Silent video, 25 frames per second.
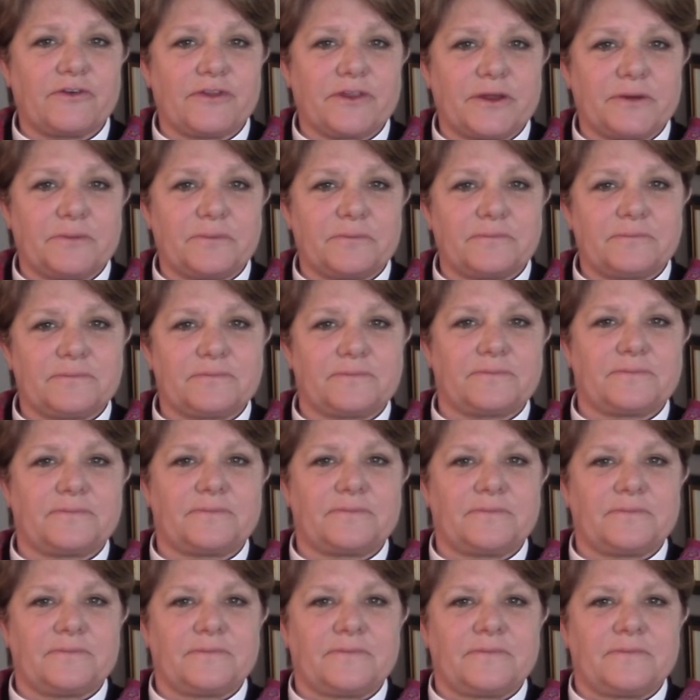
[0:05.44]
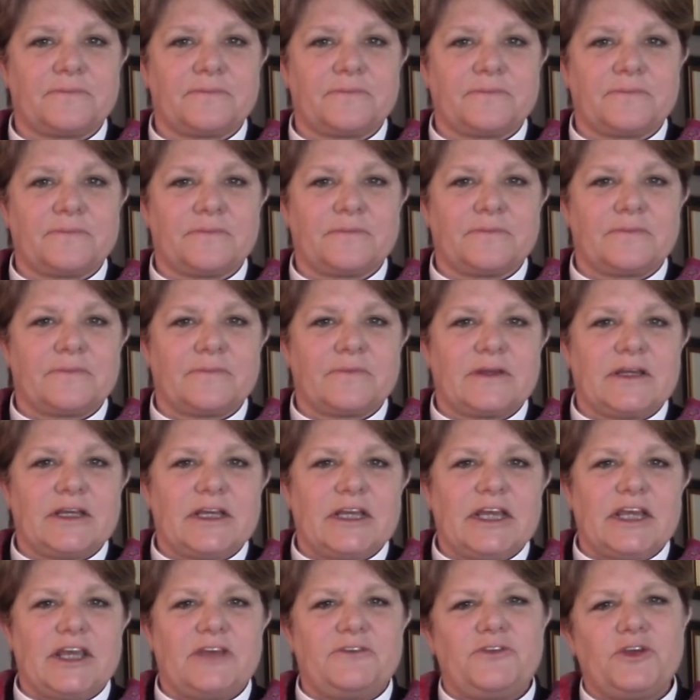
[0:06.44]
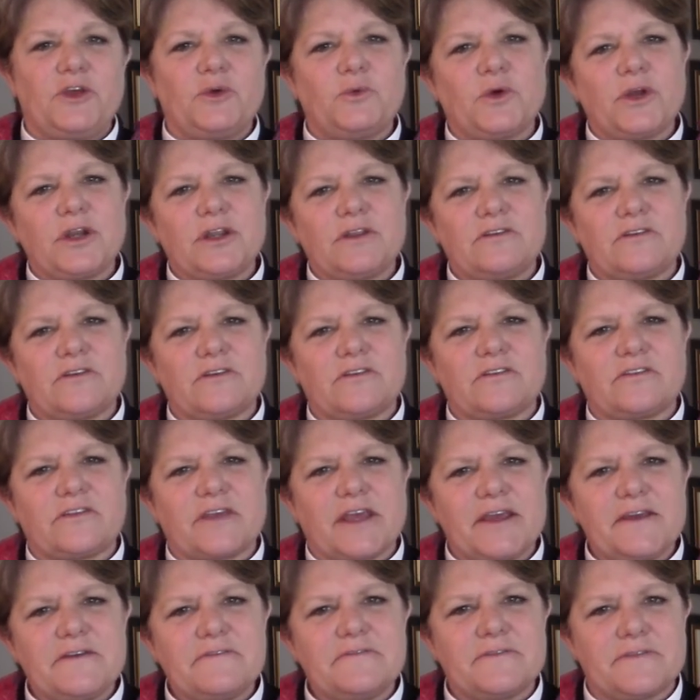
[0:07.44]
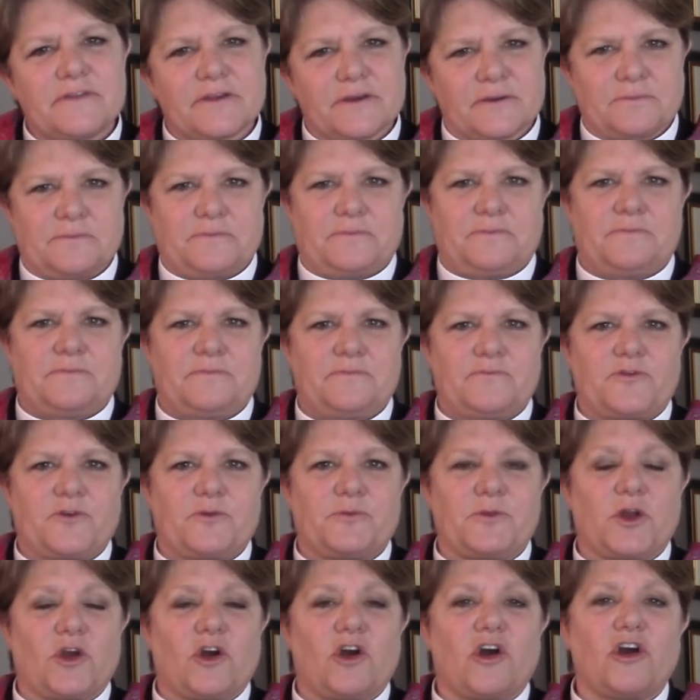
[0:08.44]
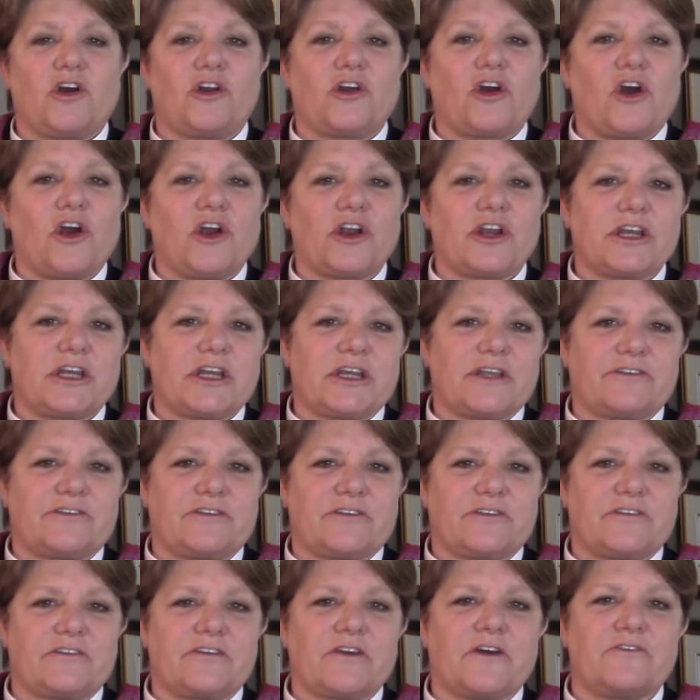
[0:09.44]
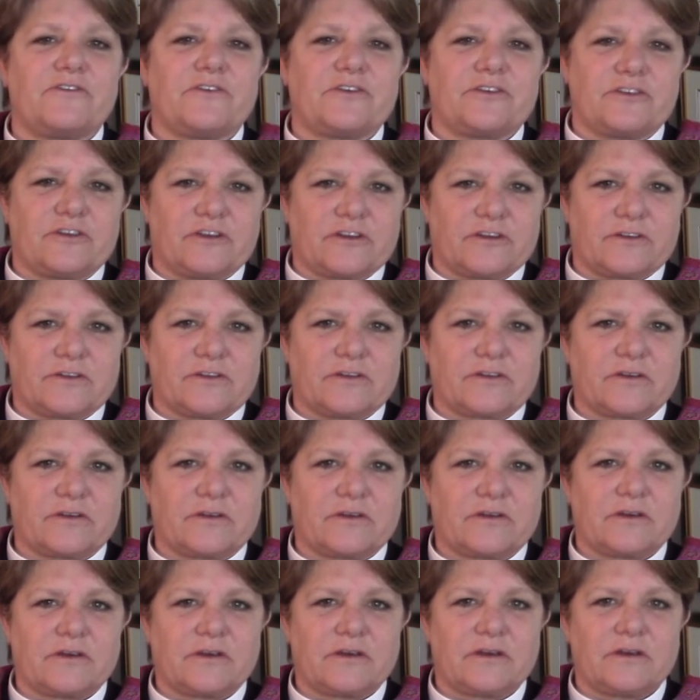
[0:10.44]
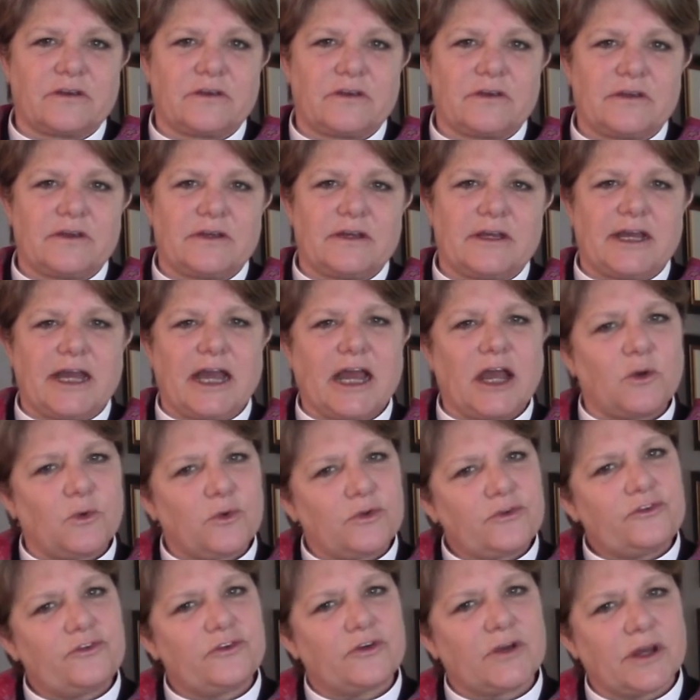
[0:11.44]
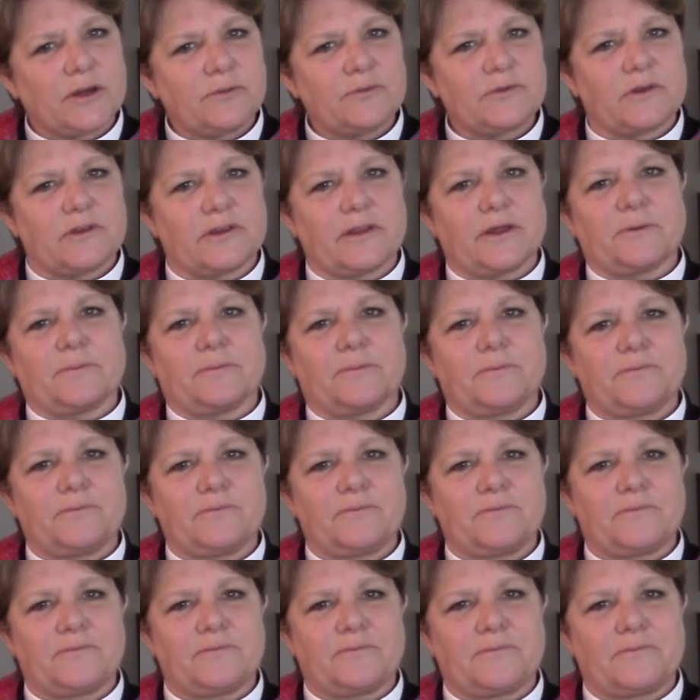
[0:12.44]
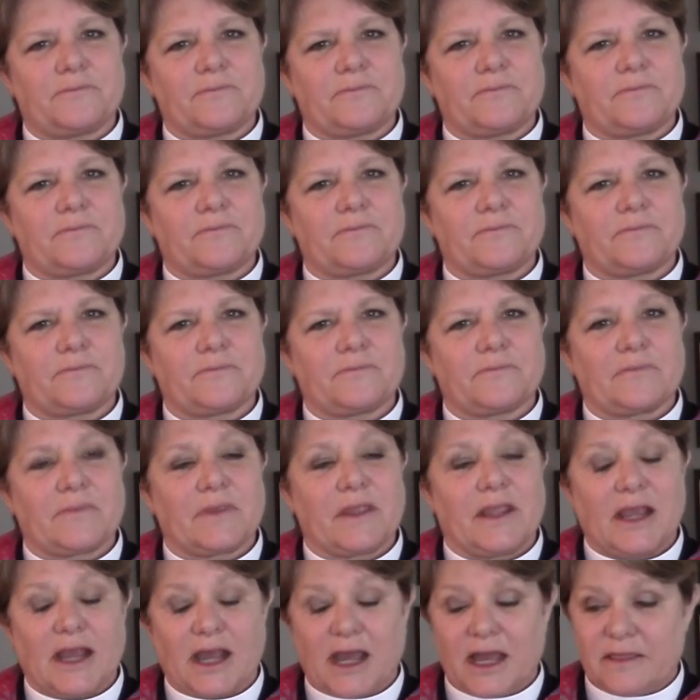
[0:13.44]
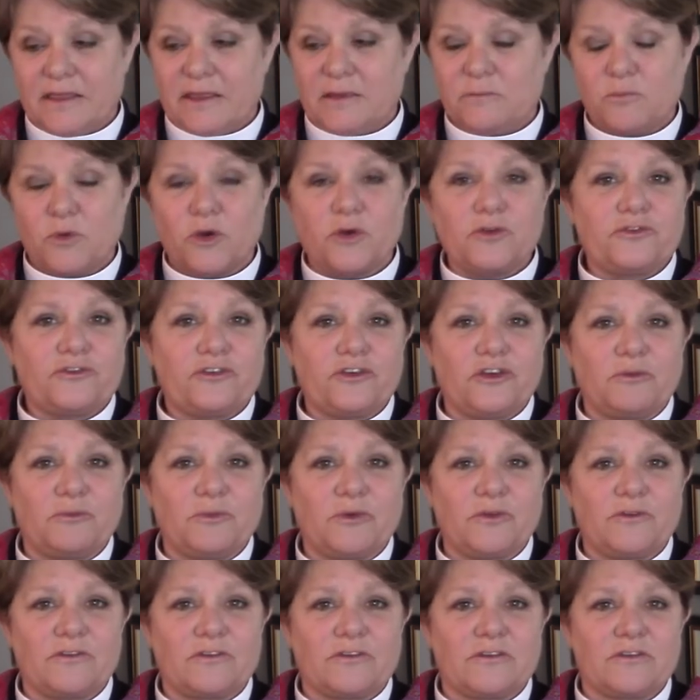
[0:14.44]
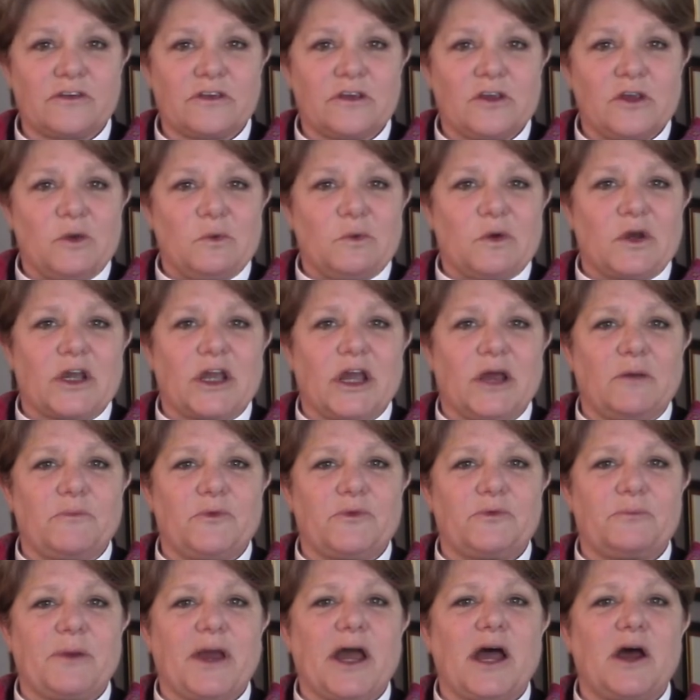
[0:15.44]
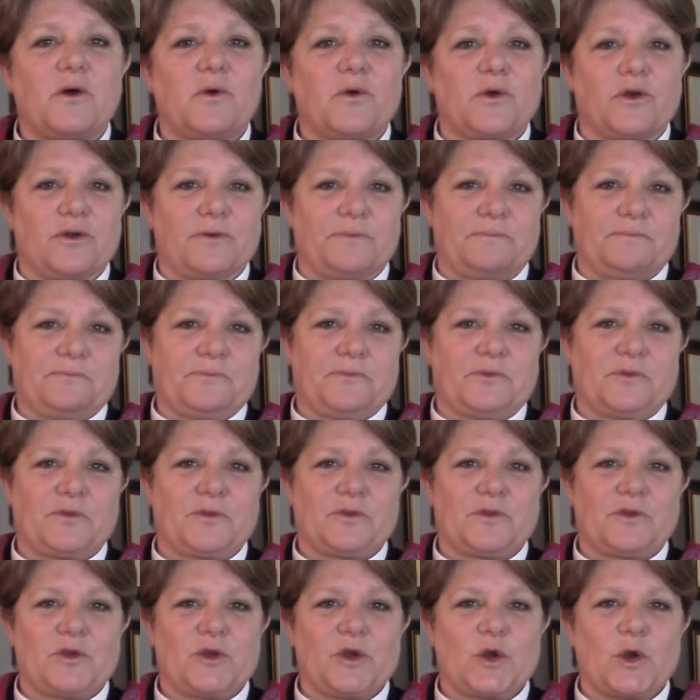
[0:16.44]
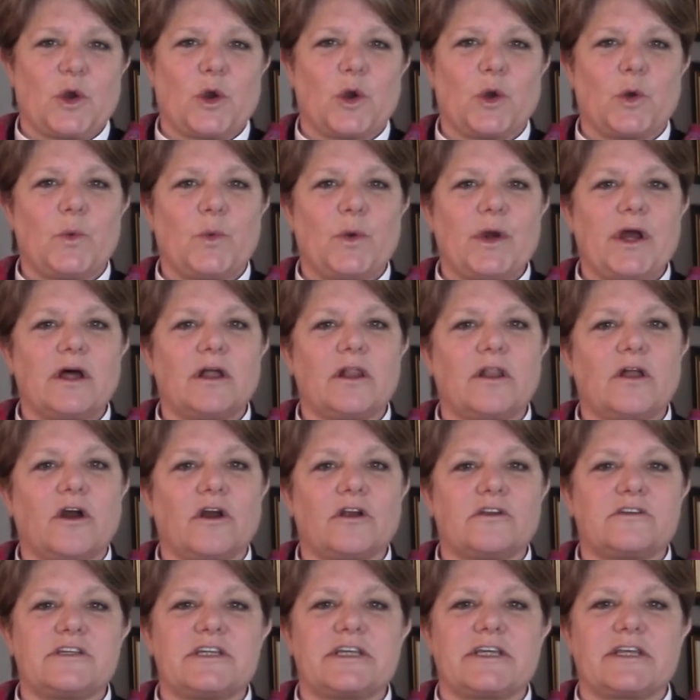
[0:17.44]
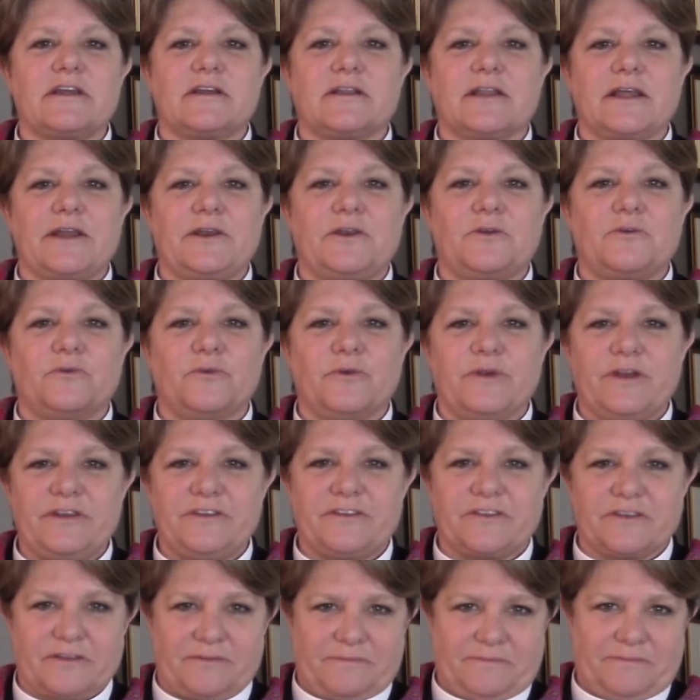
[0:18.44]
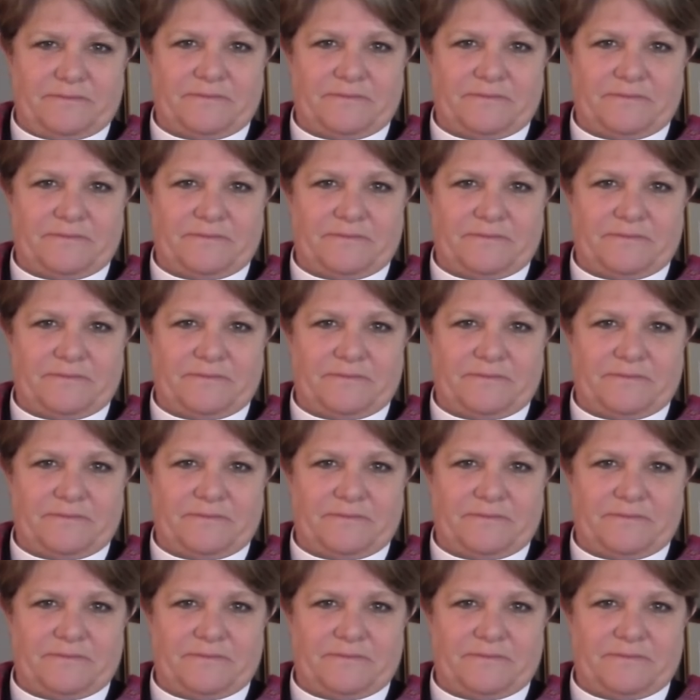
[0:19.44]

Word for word: them, if you wanted to save them from their hard heartedness and selfishness, how would you come to them? I think most humans would come with power or a well articulated reason,